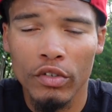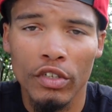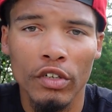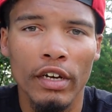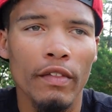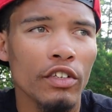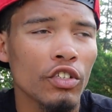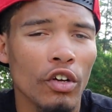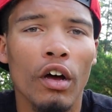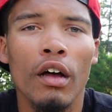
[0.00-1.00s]
deal, and this
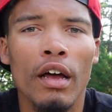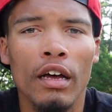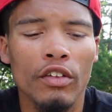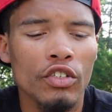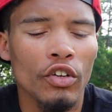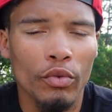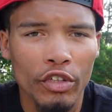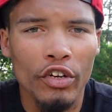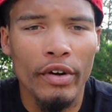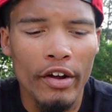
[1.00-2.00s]
is a
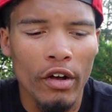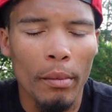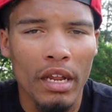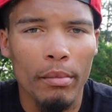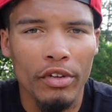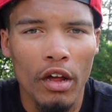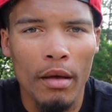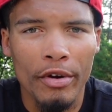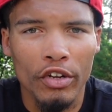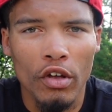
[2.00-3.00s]
really great company
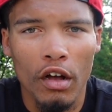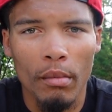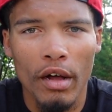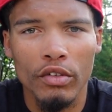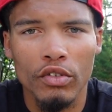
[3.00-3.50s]
I'm here to talk about.